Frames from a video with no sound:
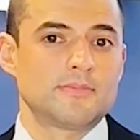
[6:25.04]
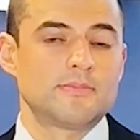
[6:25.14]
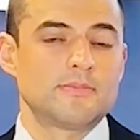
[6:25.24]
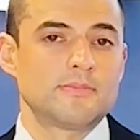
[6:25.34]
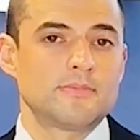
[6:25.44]

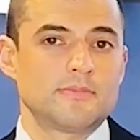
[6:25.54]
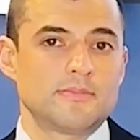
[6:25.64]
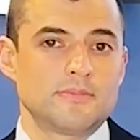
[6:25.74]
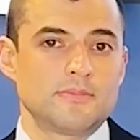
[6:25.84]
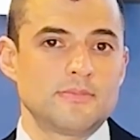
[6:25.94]

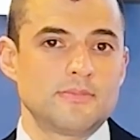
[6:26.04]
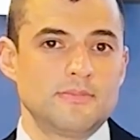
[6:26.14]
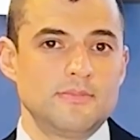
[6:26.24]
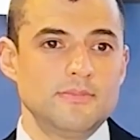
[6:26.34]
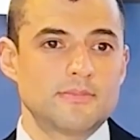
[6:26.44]

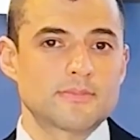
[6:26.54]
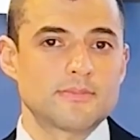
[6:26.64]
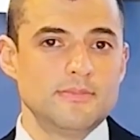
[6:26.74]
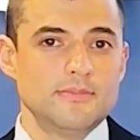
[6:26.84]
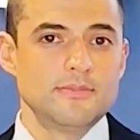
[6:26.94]

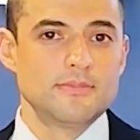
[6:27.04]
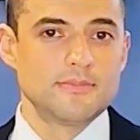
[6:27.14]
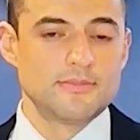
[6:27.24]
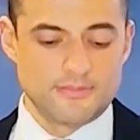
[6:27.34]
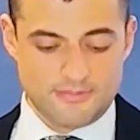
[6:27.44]

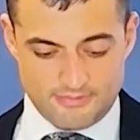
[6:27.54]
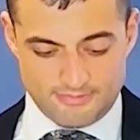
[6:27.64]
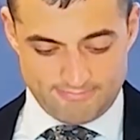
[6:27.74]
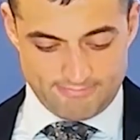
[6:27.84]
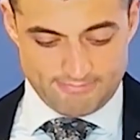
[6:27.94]

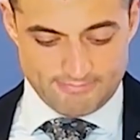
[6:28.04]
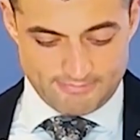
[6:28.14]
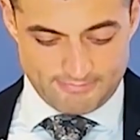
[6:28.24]
This person isn't speaking.